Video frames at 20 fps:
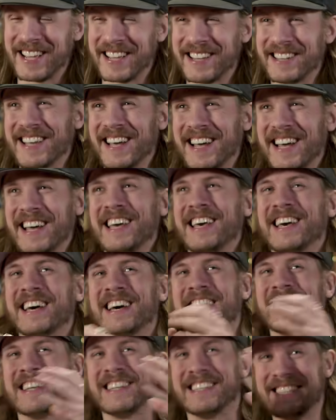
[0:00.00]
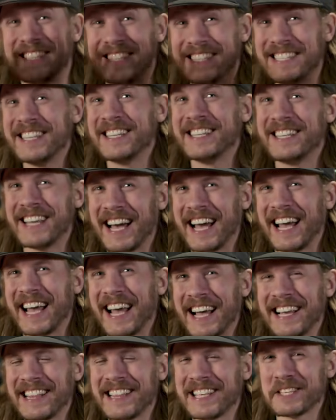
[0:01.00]
And did I
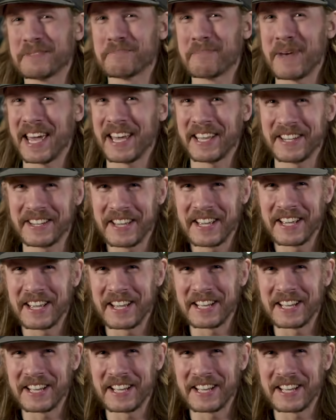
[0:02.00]
add this band